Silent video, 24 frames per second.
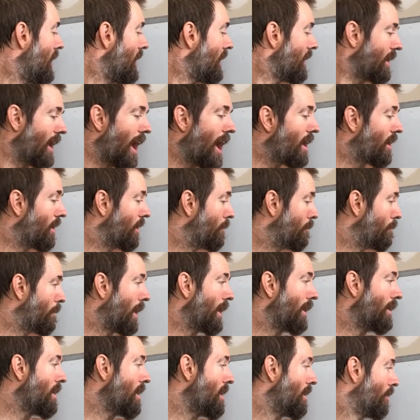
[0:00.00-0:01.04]
yeah,
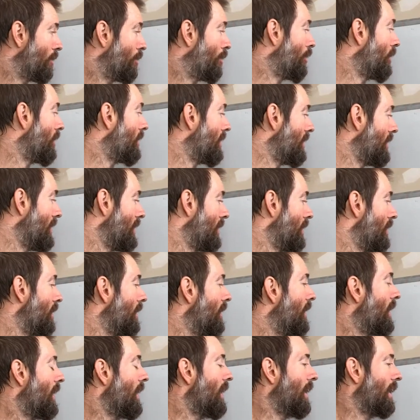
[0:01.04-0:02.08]
main thing
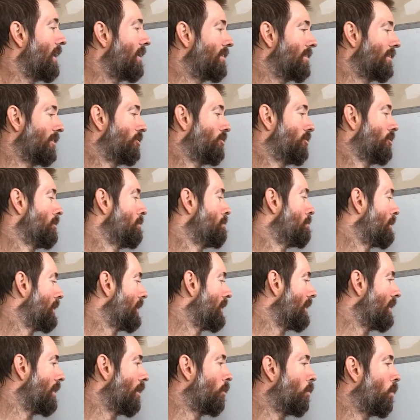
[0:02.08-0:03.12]
here is this shouldn't
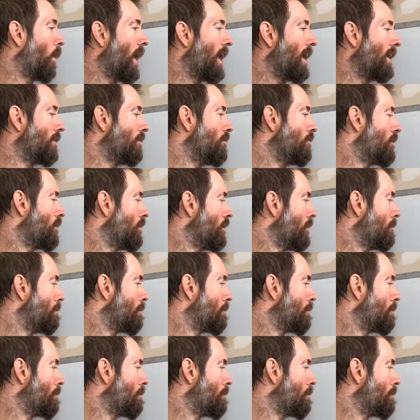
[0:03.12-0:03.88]
be a weight. You could